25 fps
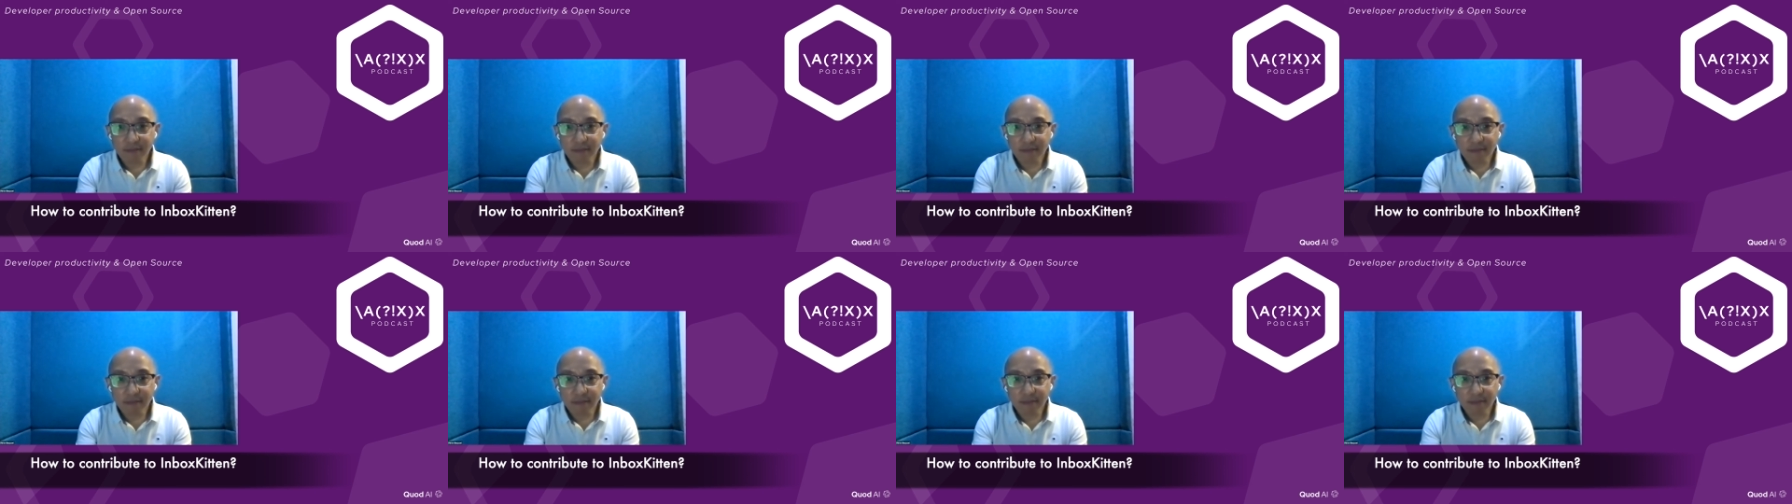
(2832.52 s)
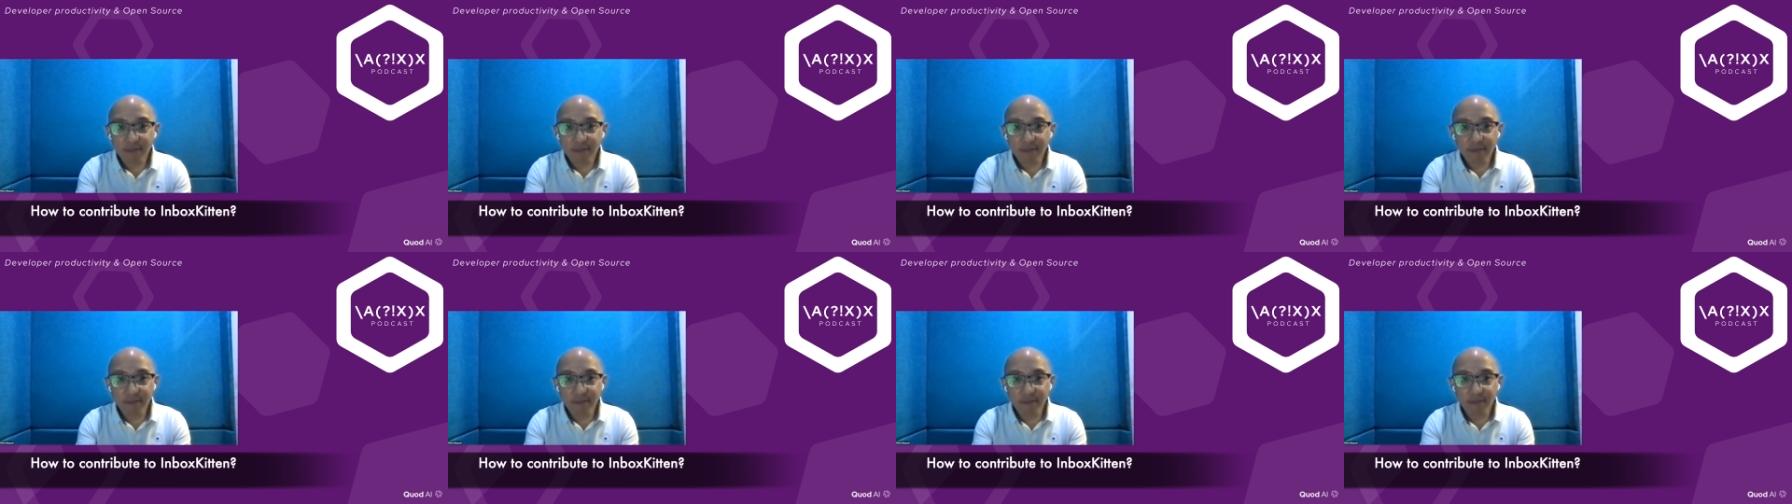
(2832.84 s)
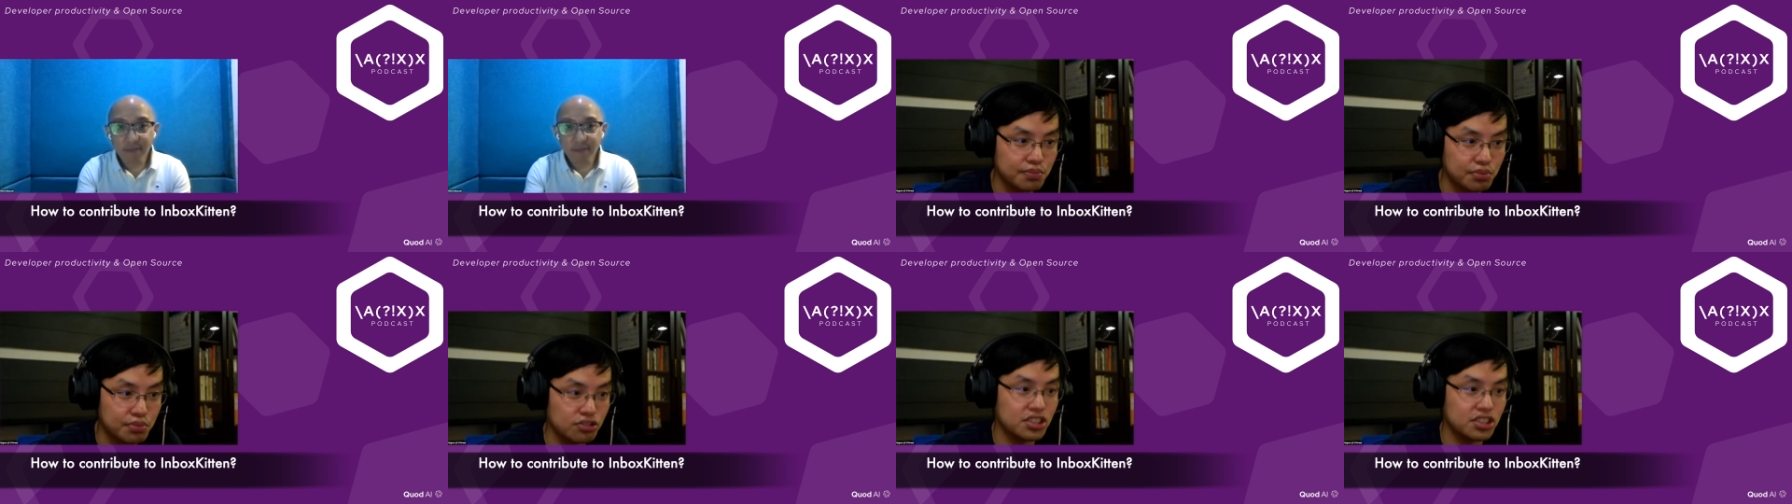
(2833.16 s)
like about this
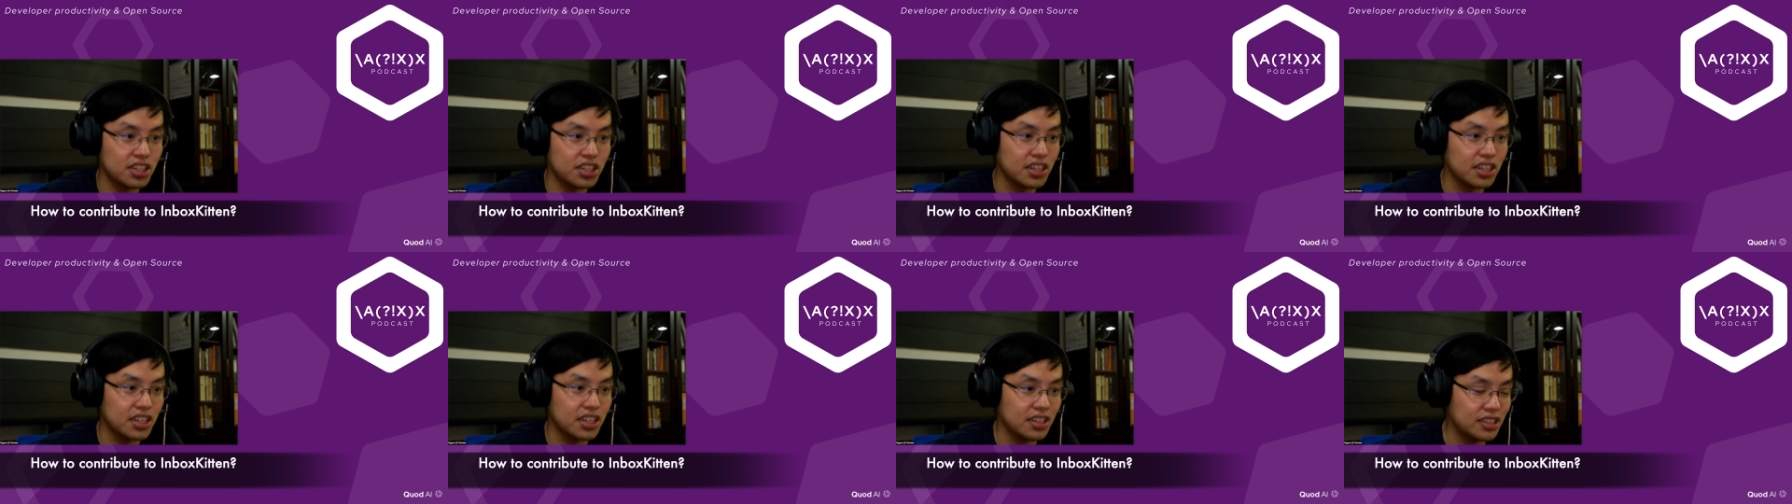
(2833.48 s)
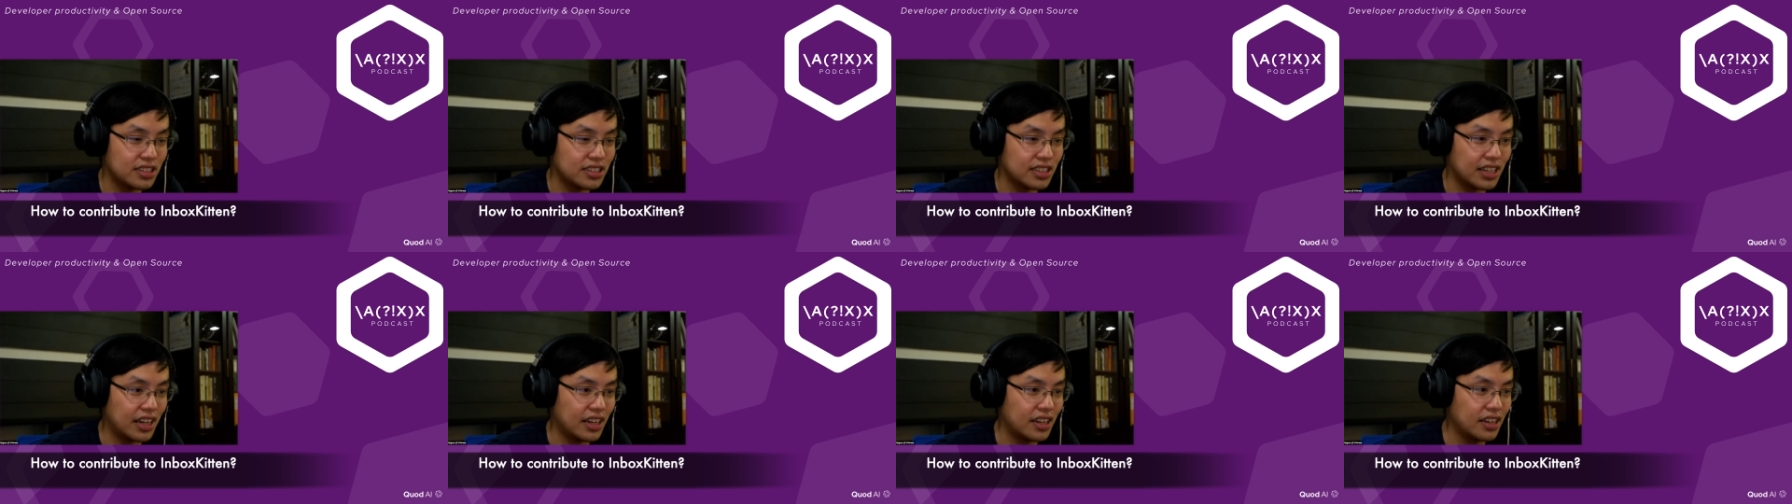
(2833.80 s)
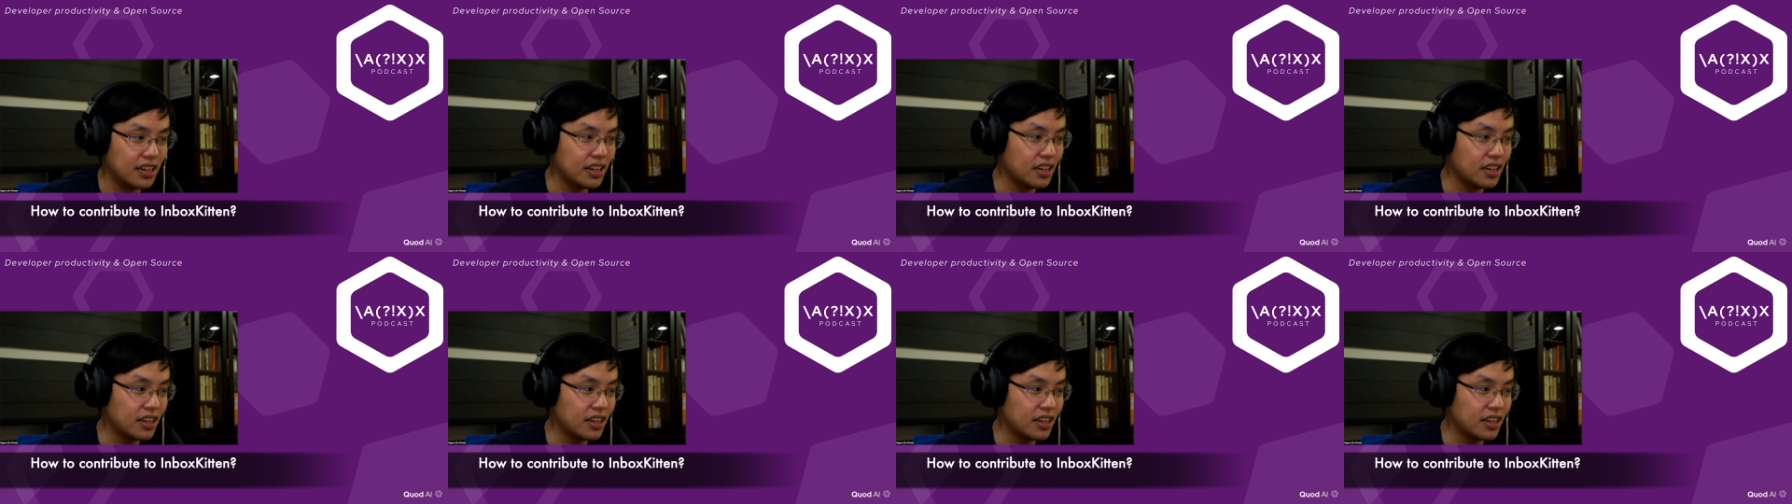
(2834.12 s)
project is that,